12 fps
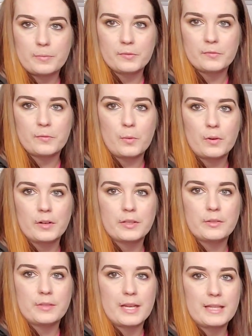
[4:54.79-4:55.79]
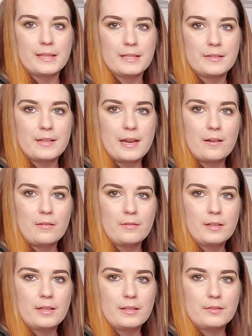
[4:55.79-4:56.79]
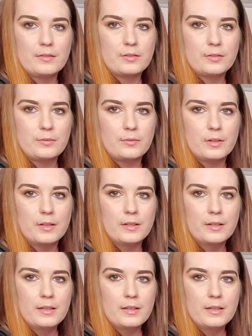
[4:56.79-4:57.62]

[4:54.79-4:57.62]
before you tighten these down is to